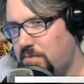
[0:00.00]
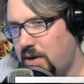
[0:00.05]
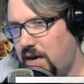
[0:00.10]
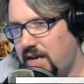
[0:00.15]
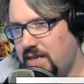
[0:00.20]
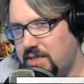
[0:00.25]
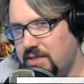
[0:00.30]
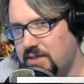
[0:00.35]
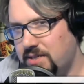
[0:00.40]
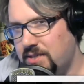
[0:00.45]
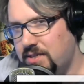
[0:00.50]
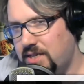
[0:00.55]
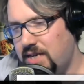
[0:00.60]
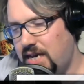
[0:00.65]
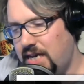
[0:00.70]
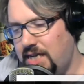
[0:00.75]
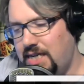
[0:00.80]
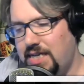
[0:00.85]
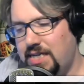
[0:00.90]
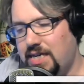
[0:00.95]
But
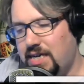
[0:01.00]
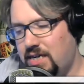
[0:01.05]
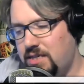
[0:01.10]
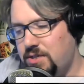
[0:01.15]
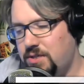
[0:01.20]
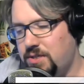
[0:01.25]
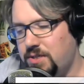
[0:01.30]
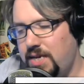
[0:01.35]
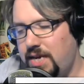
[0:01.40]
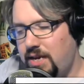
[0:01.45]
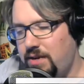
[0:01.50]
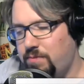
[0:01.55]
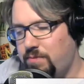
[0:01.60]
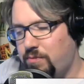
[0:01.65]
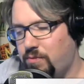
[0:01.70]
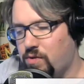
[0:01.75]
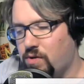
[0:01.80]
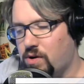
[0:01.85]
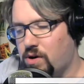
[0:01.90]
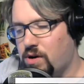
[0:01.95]
I need to
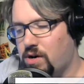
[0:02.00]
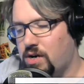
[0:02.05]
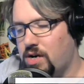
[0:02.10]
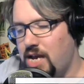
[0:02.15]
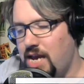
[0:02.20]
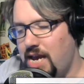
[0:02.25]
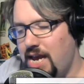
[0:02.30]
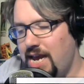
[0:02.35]
understand more,